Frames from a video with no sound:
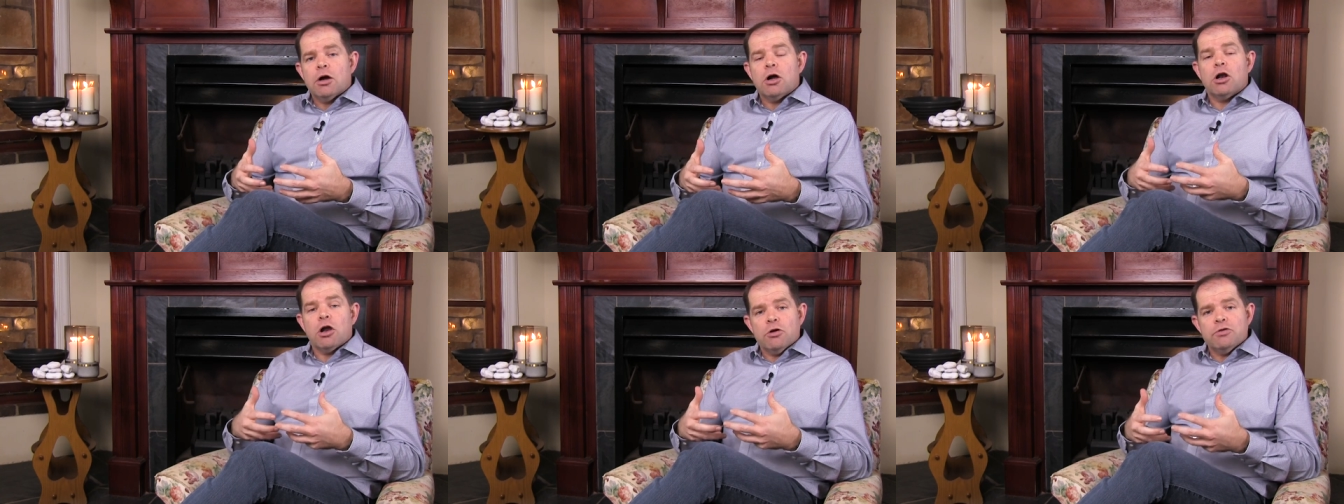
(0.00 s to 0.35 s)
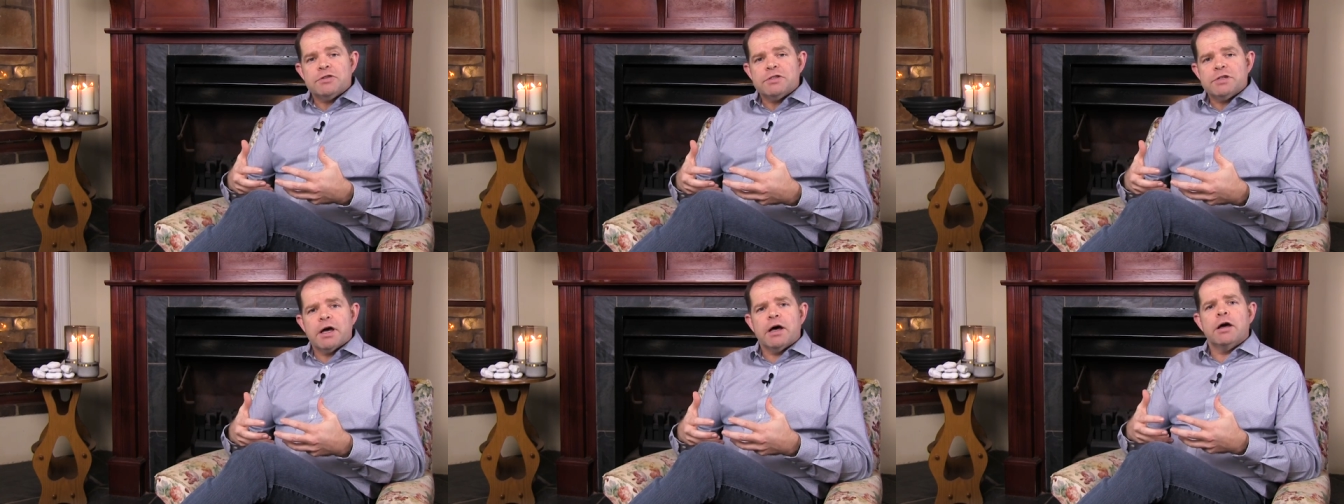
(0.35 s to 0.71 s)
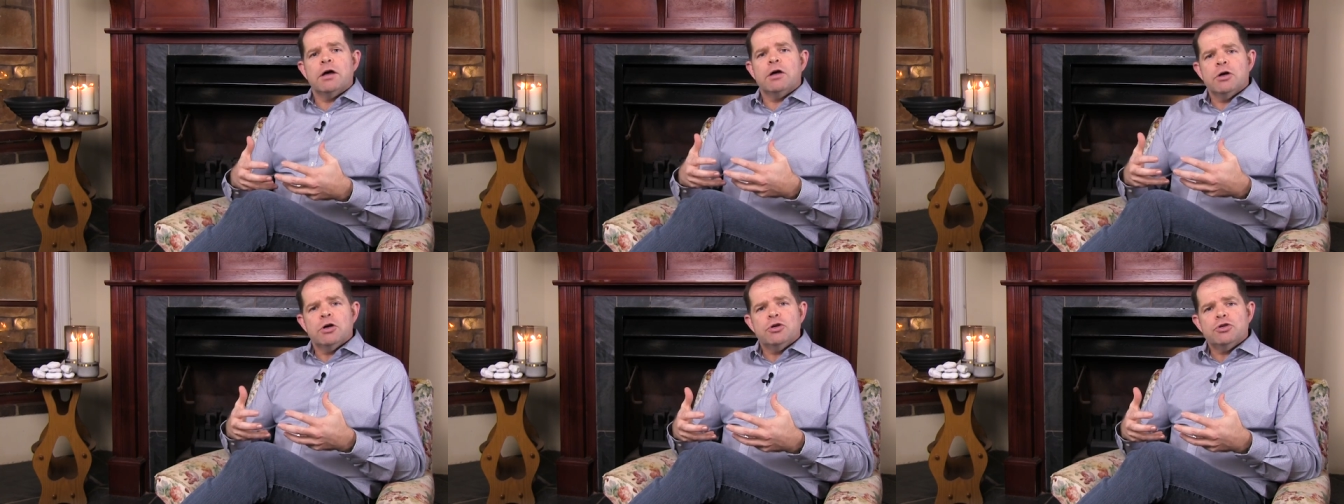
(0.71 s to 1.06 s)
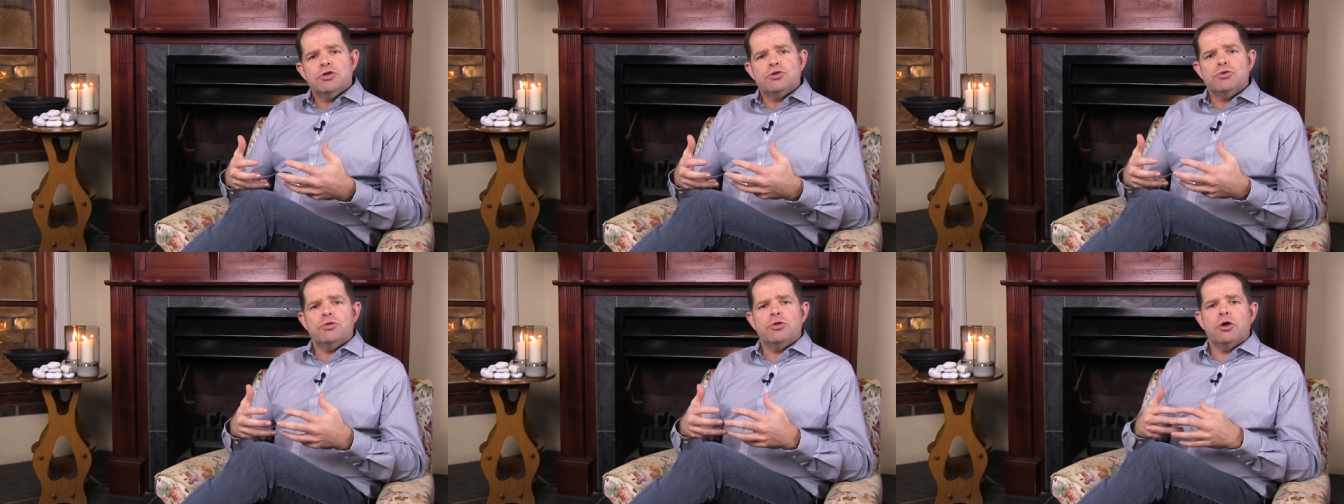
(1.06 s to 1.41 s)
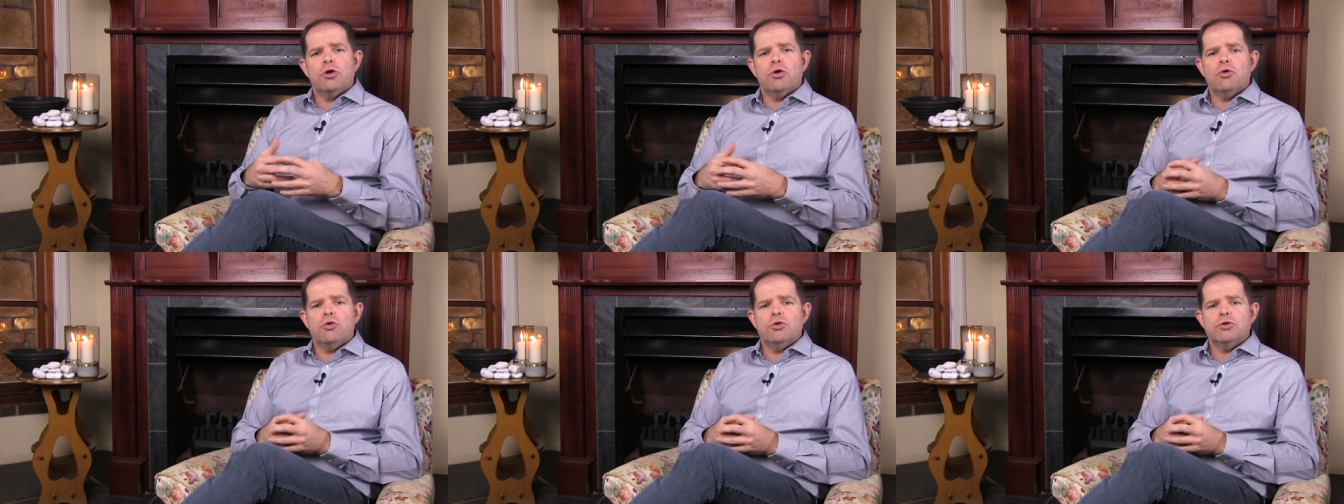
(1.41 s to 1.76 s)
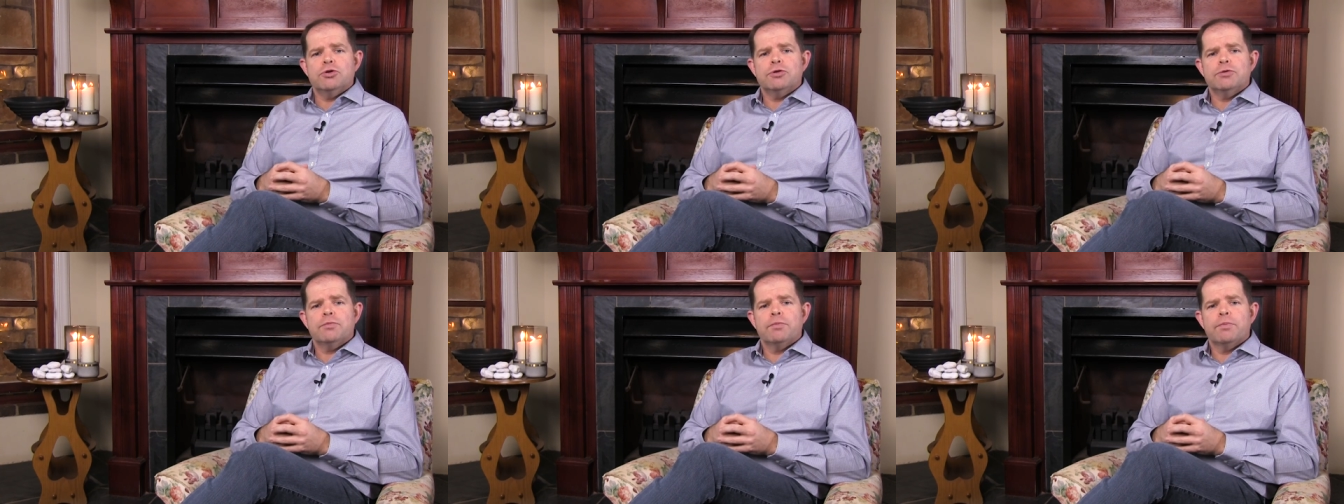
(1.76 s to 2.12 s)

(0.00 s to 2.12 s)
closer to the Lord.